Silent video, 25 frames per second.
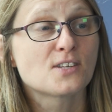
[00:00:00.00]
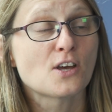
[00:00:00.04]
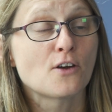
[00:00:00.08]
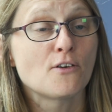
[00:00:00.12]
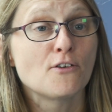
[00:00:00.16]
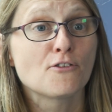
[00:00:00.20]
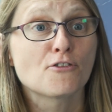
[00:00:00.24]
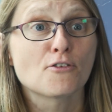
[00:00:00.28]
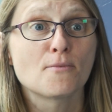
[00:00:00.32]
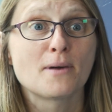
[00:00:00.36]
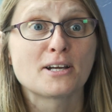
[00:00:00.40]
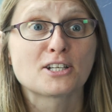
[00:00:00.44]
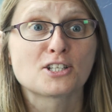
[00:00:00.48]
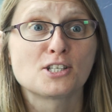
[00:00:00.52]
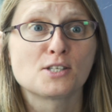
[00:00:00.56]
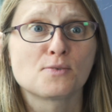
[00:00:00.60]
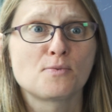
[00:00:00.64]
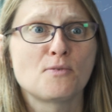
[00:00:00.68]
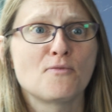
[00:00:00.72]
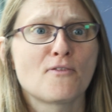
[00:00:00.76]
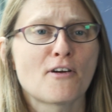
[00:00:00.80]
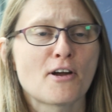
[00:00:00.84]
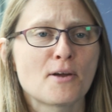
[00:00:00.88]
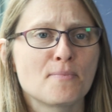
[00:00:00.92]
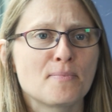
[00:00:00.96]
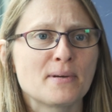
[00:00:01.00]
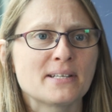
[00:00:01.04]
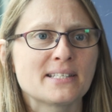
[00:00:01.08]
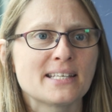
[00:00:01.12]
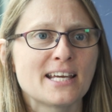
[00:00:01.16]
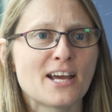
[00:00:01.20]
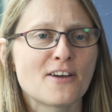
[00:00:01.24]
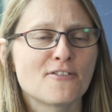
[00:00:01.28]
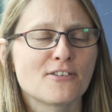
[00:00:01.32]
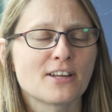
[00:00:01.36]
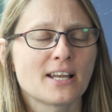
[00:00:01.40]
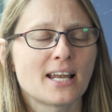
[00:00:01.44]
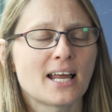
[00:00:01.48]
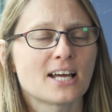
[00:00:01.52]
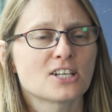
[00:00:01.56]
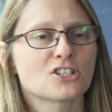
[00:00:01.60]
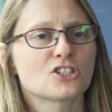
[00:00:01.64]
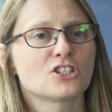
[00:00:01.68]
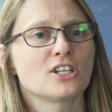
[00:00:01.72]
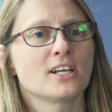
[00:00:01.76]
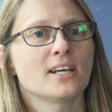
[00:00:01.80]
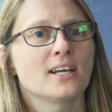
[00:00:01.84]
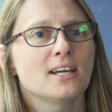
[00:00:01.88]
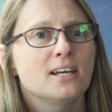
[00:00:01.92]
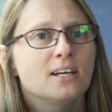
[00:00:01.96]
So information's been very busy over the
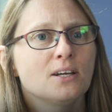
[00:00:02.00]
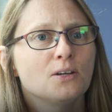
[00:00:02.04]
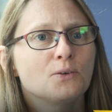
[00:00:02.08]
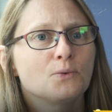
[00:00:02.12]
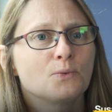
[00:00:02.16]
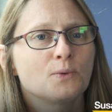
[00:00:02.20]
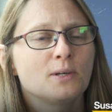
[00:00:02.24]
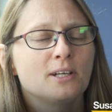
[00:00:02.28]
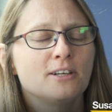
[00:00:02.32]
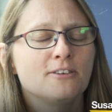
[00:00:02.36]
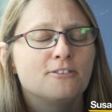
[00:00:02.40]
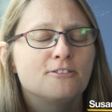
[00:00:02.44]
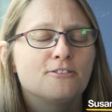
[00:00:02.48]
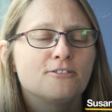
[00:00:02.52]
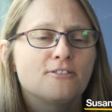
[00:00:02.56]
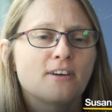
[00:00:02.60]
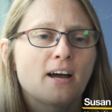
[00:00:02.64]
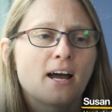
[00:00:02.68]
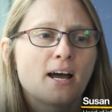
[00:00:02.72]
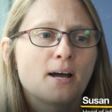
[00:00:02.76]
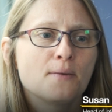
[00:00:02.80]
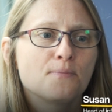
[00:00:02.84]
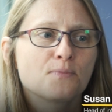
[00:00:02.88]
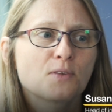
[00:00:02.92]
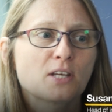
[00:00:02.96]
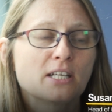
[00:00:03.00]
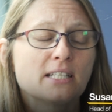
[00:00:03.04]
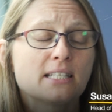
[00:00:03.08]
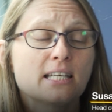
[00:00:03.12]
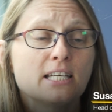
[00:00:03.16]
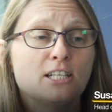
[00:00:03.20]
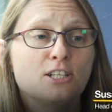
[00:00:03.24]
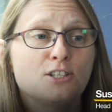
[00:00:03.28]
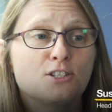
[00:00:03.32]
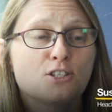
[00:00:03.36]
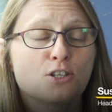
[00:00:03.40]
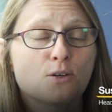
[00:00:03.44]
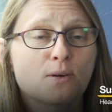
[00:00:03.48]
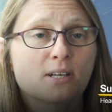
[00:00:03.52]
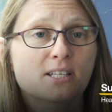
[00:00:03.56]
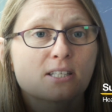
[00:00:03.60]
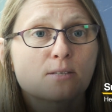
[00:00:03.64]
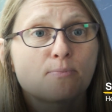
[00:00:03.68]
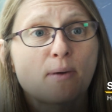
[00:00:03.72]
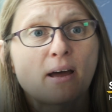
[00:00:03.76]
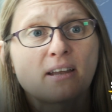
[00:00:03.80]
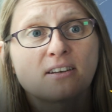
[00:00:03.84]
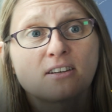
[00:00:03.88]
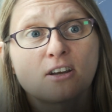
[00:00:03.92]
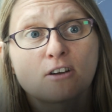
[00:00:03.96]
last year. We've continued to
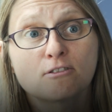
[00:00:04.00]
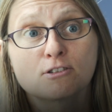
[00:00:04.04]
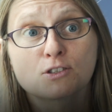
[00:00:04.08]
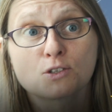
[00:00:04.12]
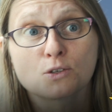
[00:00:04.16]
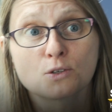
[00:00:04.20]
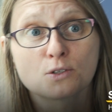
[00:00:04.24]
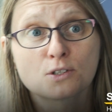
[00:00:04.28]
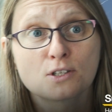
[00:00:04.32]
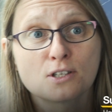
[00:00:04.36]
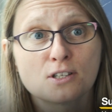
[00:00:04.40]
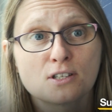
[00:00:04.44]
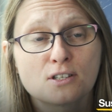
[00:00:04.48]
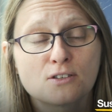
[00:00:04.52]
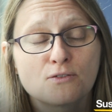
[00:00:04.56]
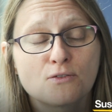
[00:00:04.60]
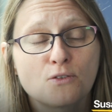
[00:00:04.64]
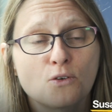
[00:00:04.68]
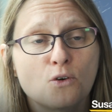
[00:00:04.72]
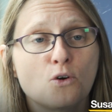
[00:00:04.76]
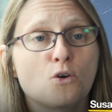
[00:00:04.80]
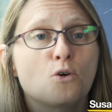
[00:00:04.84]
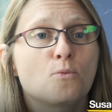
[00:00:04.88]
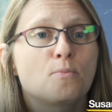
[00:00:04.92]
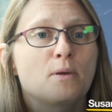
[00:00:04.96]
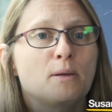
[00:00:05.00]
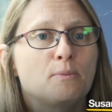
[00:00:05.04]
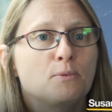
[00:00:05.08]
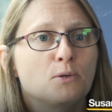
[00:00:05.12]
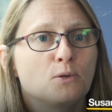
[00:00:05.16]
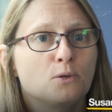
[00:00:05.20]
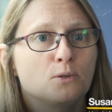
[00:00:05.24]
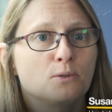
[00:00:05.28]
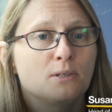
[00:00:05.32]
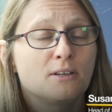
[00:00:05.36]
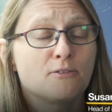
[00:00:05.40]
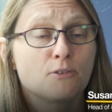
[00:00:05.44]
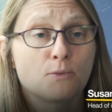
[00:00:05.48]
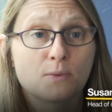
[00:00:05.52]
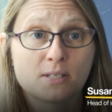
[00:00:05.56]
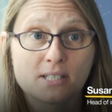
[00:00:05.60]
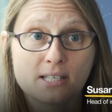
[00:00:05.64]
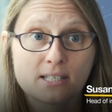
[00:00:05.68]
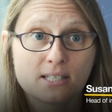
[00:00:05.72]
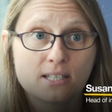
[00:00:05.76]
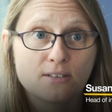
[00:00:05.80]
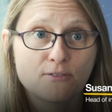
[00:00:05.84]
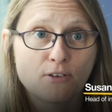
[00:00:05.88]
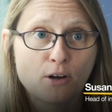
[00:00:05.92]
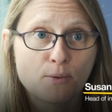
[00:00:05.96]
expand our resources for people living with
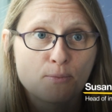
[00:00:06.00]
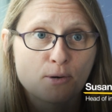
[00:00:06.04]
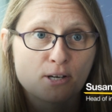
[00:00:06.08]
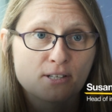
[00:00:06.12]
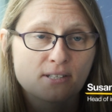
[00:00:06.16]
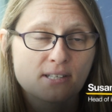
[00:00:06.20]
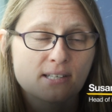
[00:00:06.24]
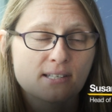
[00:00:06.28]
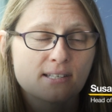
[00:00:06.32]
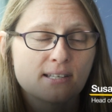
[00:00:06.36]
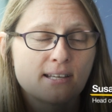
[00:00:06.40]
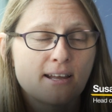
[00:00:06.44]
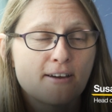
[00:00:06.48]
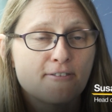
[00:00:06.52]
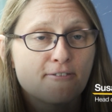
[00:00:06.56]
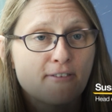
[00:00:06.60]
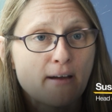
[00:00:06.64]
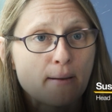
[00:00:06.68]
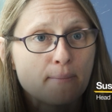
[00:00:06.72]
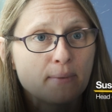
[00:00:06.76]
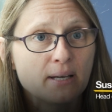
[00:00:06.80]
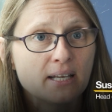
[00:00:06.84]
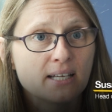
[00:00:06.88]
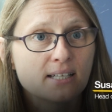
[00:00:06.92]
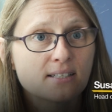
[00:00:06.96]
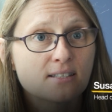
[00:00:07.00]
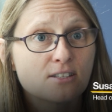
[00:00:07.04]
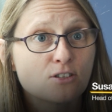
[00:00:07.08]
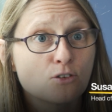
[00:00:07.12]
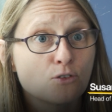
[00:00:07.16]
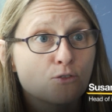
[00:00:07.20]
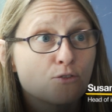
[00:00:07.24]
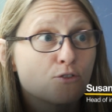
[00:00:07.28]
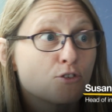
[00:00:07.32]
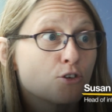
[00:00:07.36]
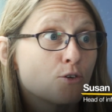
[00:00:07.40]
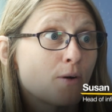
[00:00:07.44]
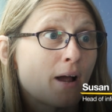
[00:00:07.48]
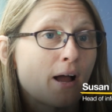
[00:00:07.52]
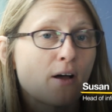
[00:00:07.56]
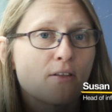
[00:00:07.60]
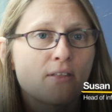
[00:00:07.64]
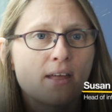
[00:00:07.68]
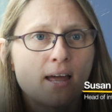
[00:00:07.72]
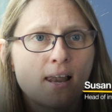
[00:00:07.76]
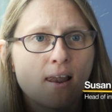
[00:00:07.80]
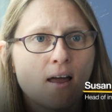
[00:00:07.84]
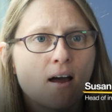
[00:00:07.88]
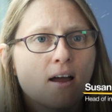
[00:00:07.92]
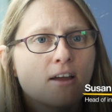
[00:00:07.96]
cystic fibrosis and their families sort of
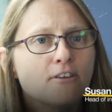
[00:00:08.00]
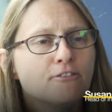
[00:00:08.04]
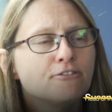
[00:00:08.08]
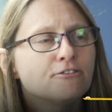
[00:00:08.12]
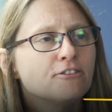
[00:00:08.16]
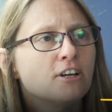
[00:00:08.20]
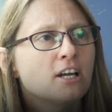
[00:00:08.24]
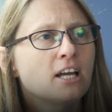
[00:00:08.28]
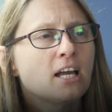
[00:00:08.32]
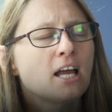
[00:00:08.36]
throughout their life.